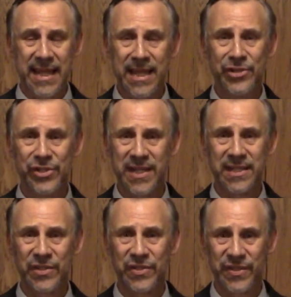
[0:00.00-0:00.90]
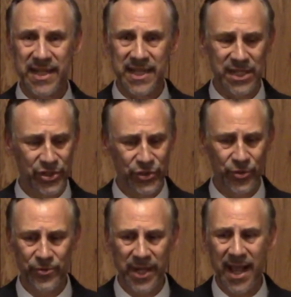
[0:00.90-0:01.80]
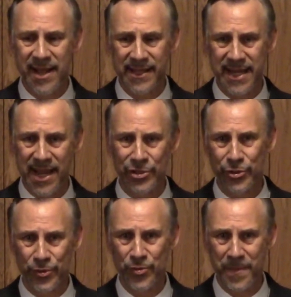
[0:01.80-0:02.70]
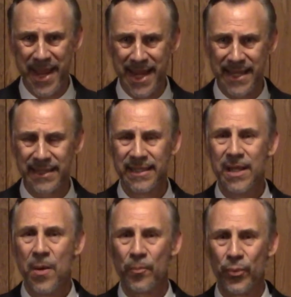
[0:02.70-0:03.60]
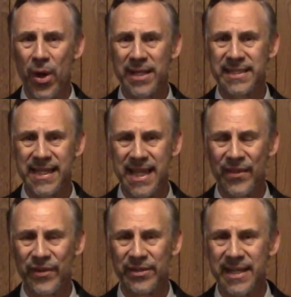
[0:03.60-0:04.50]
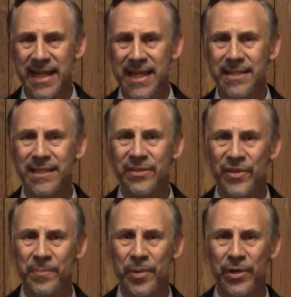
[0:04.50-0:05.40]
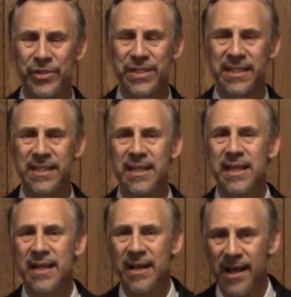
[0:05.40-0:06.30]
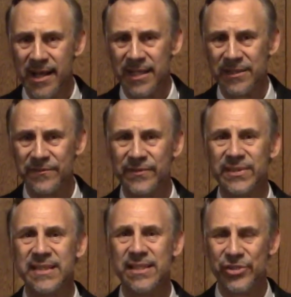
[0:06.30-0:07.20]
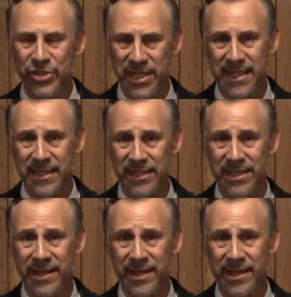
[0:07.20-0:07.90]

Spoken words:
In Jesus, he is true God and true man brought together in the person of Jesus.